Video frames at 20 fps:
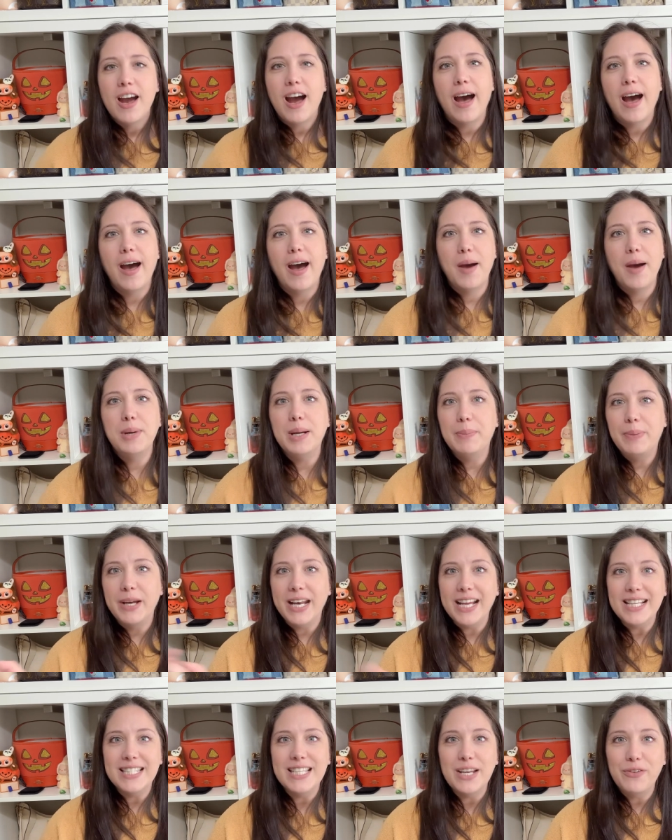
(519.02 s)
Um, but
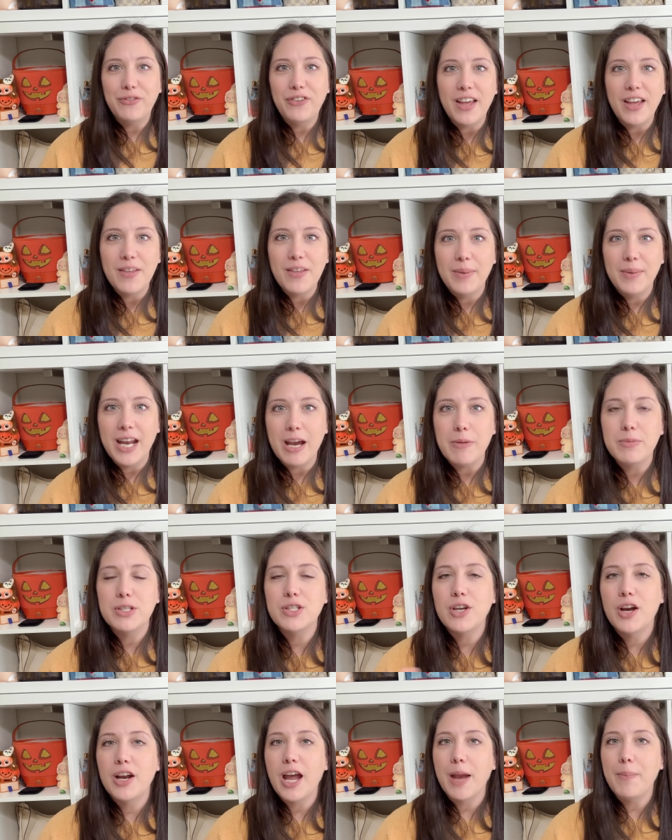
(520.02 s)
I did find them on
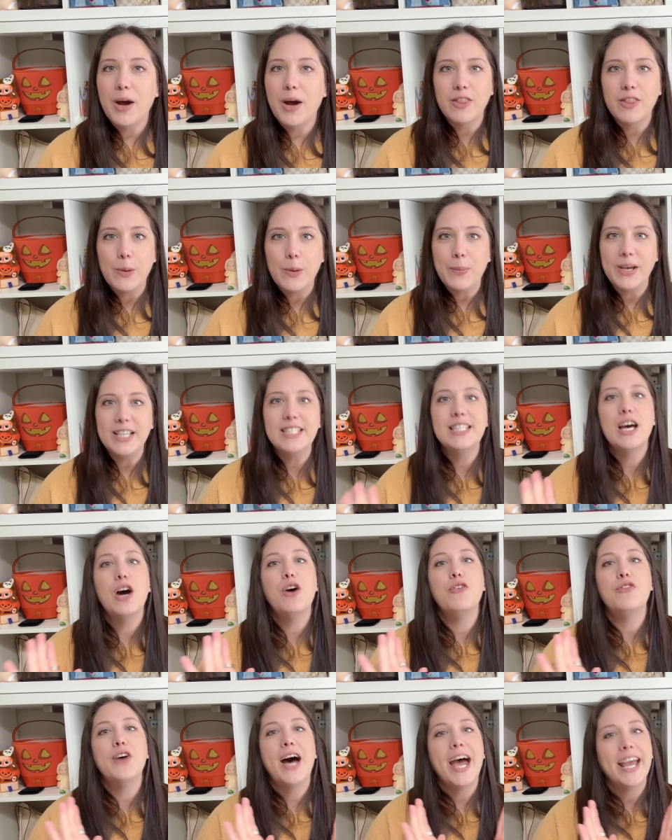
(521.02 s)
Amazon. I bought them
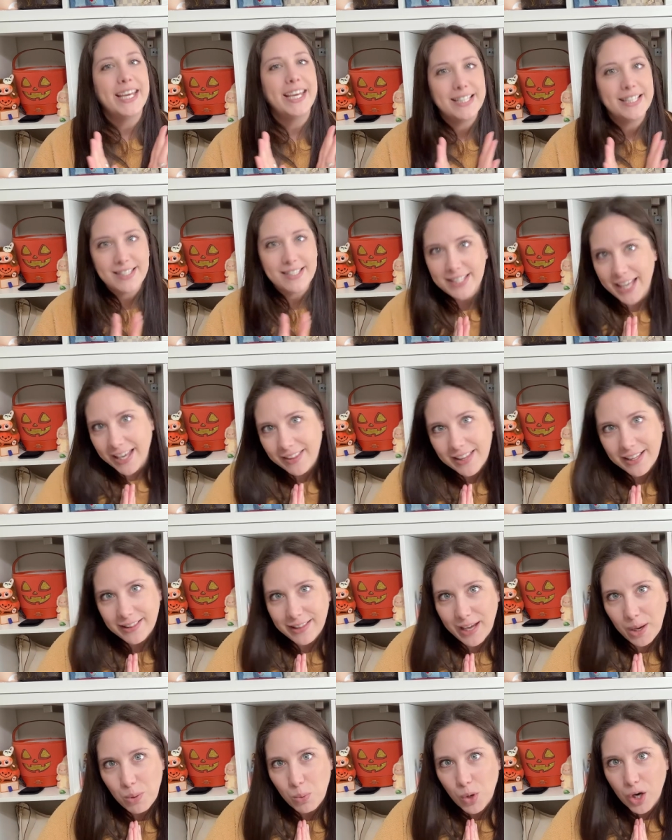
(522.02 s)
myself. I can say that
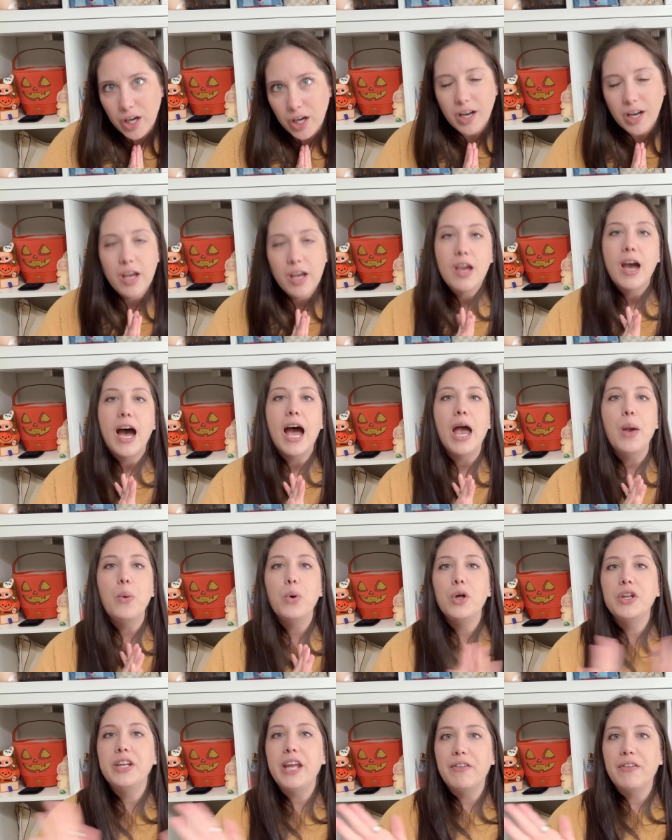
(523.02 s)
they work. I
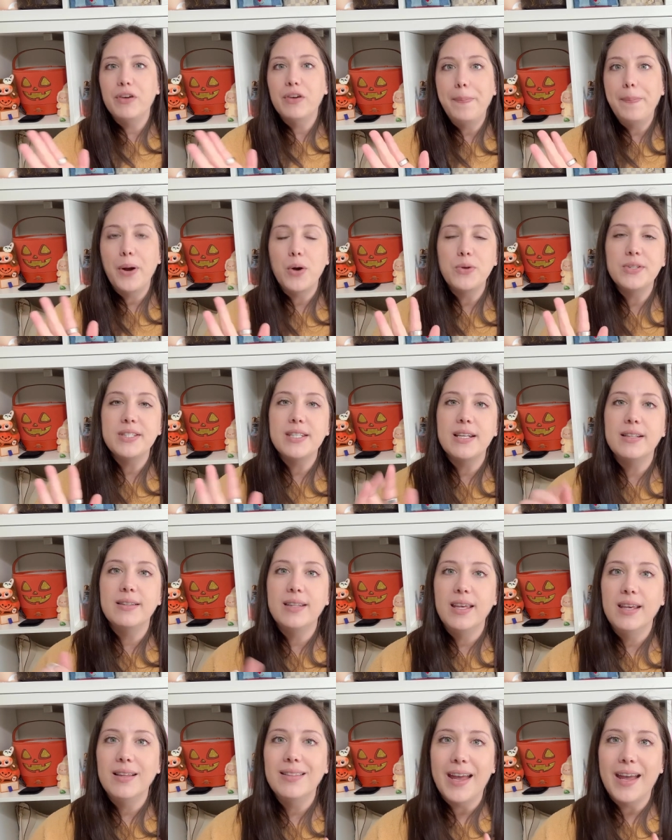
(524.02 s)
will never post a
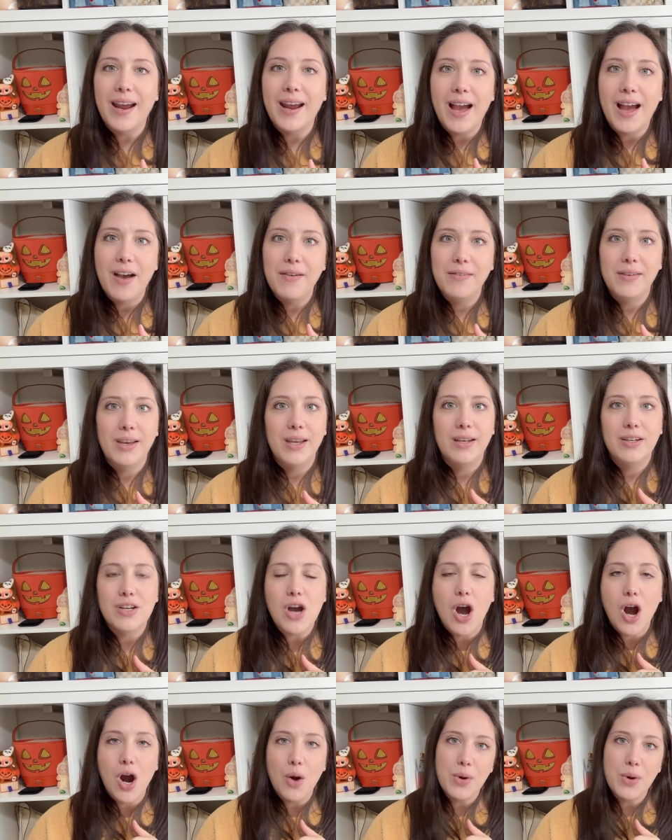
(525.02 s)
link that I haven't
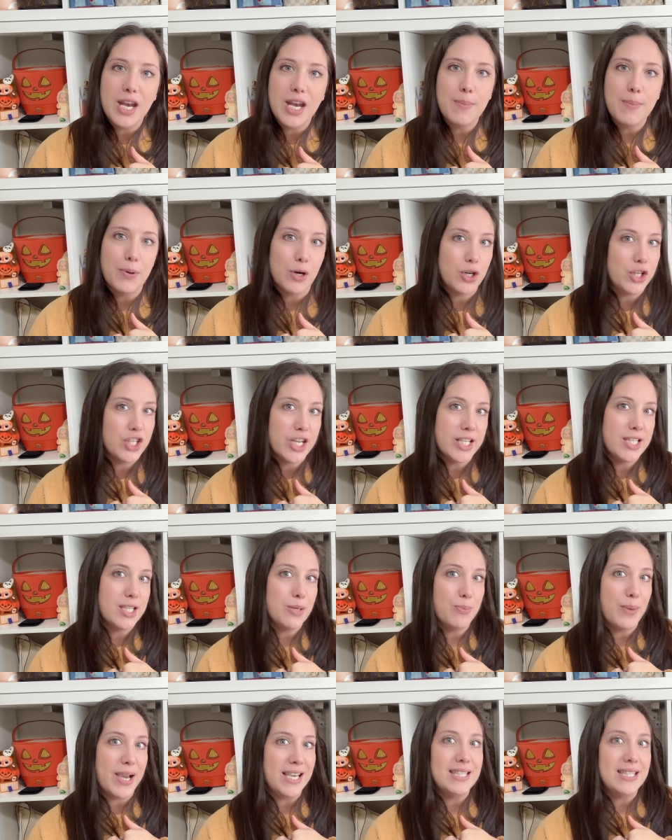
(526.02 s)
already purchased
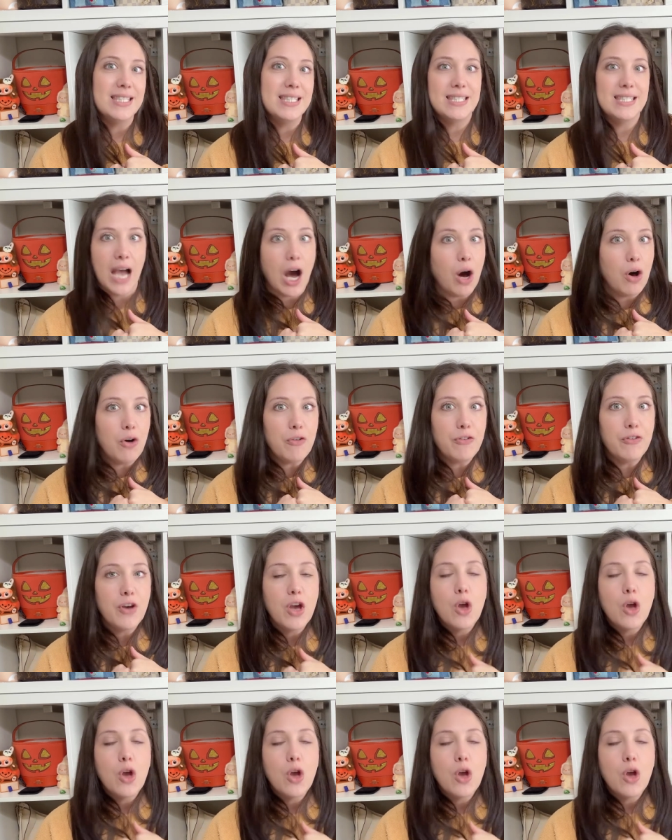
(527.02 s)
myself